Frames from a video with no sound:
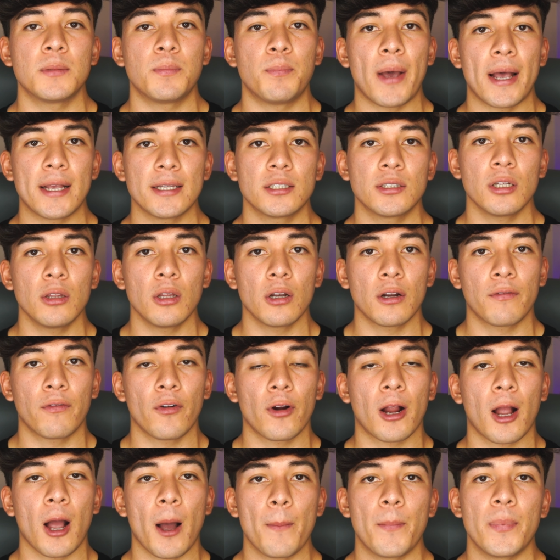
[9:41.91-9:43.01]
best to look
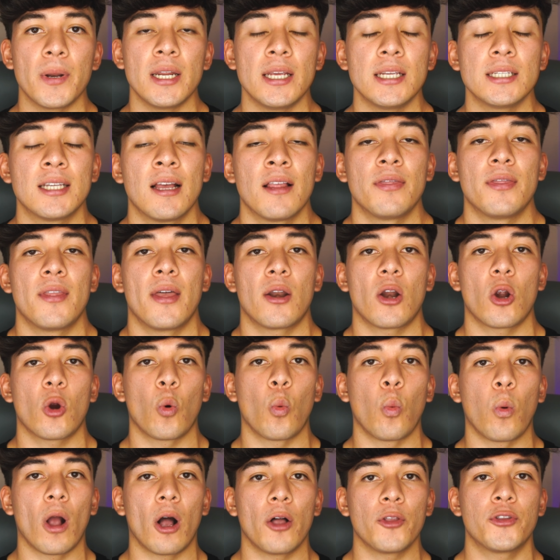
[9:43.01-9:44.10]
for companies that are
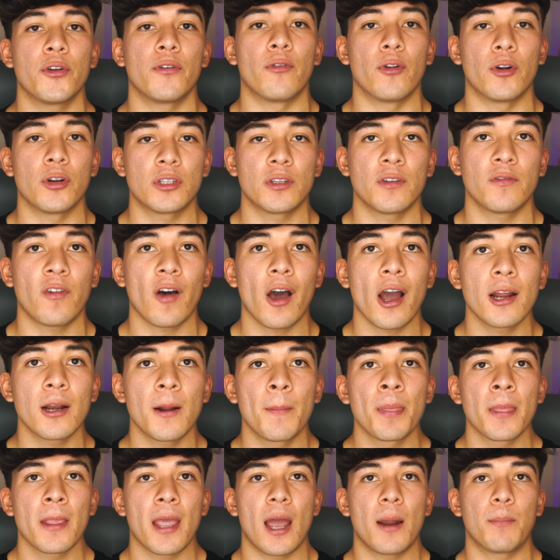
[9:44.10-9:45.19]
well
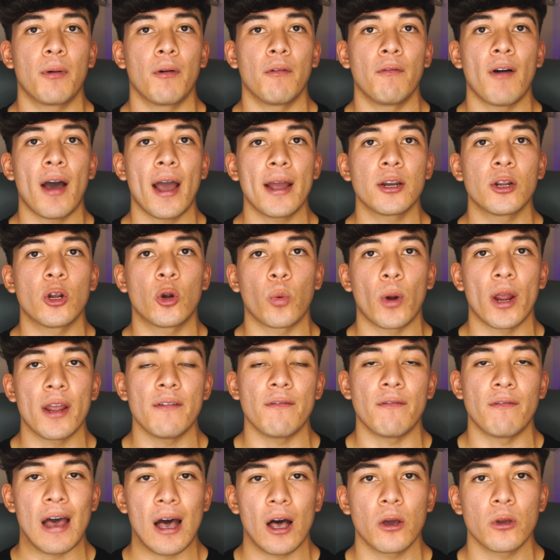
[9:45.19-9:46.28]
diversified and provide
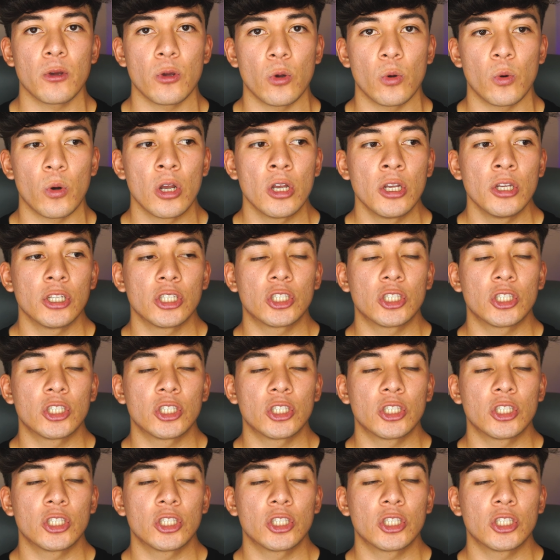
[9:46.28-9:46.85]
great value.